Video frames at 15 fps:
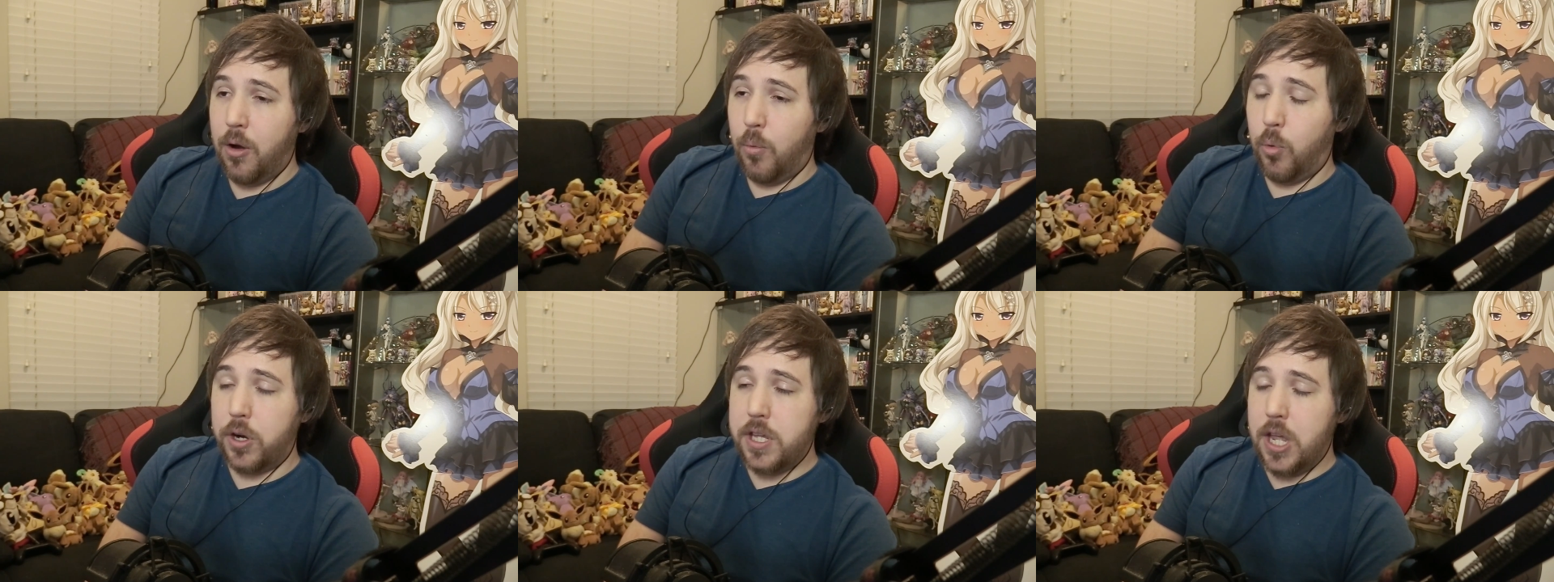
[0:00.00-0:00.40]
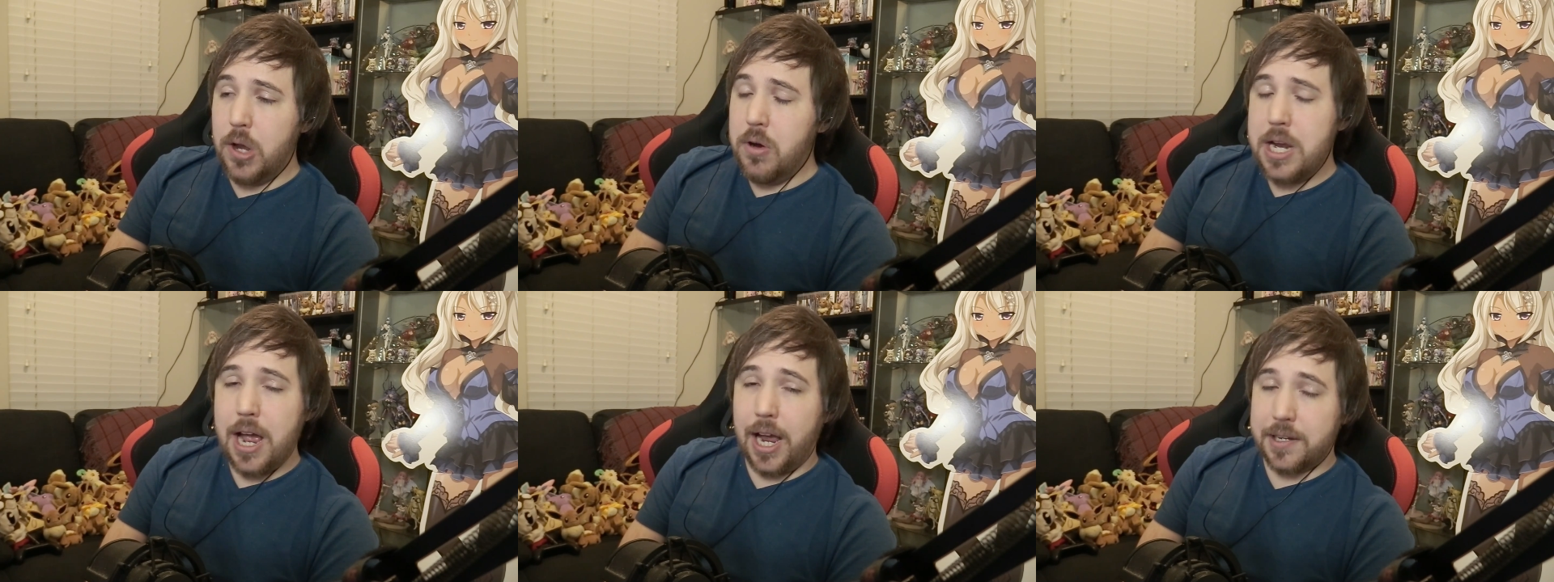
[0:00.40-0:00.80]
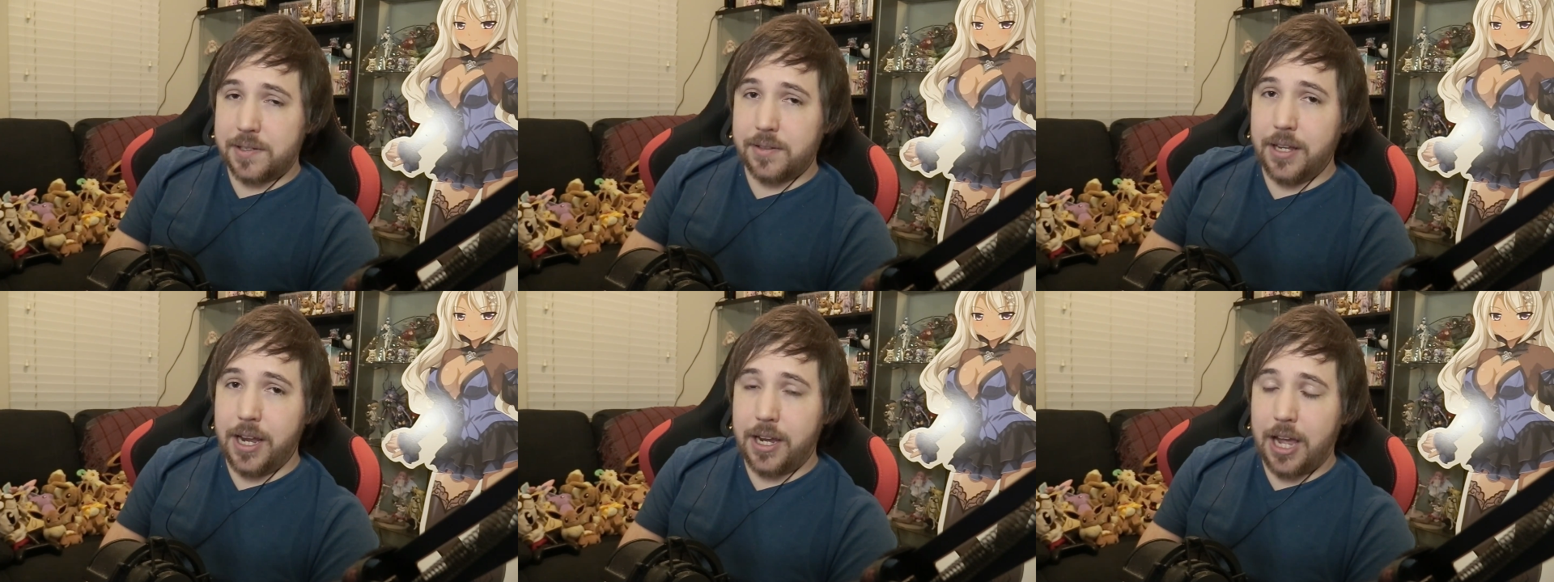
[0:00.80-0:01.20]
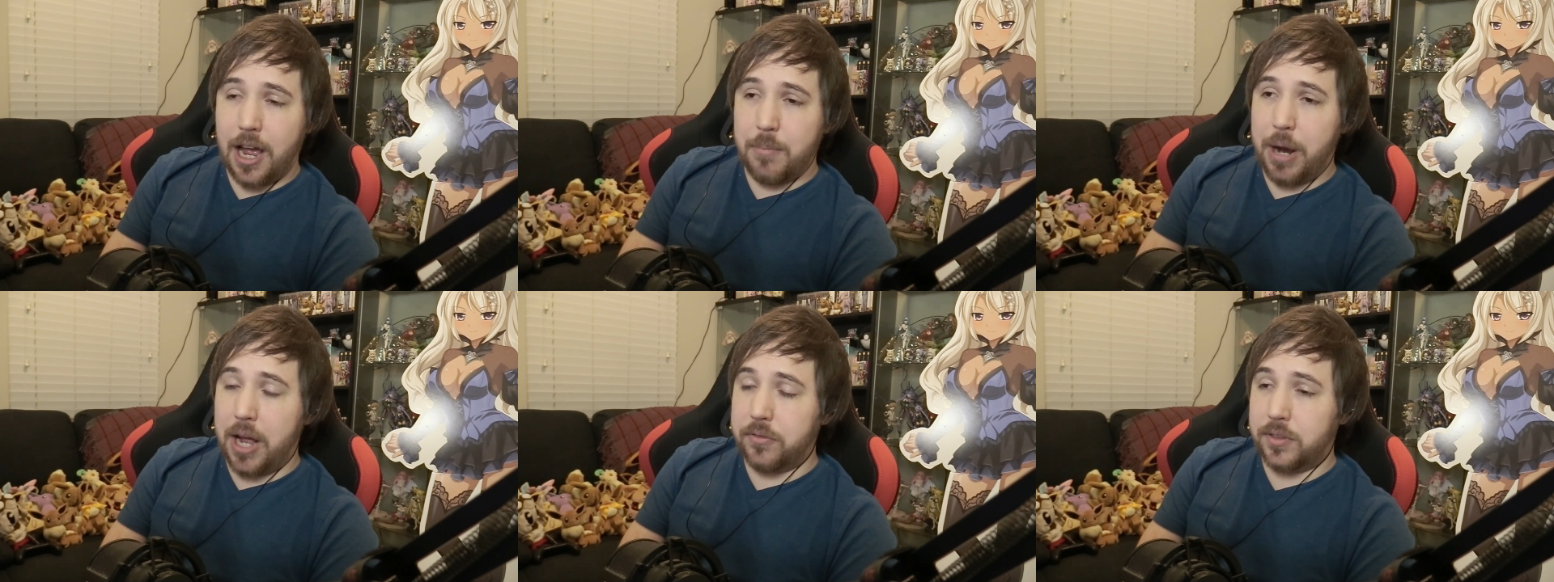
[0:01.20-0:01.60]
what you guys think
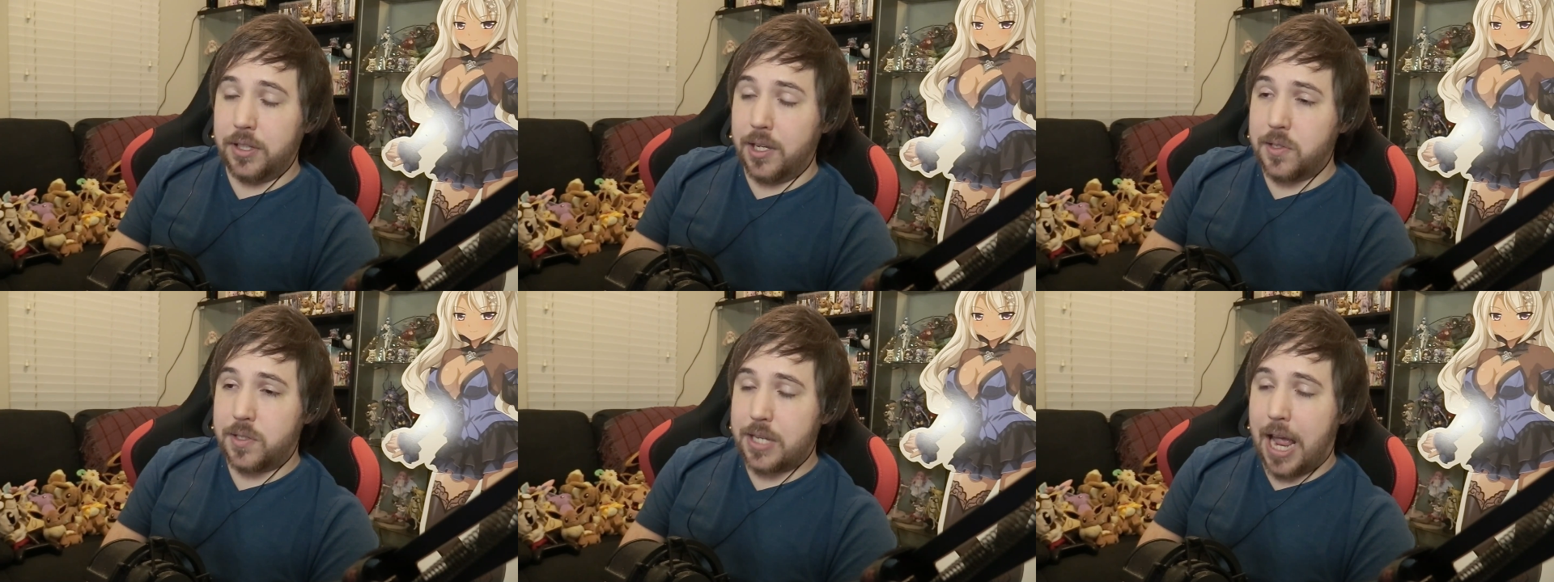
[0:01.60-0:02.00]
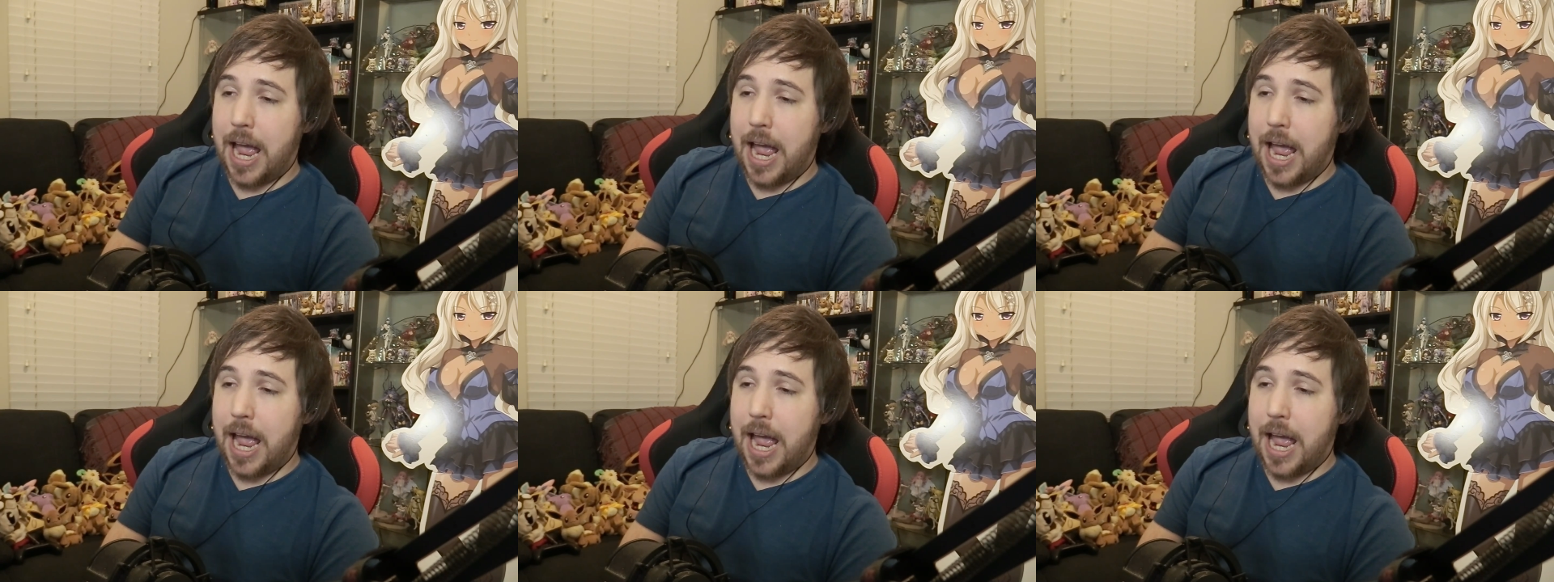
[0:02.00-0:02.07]
about this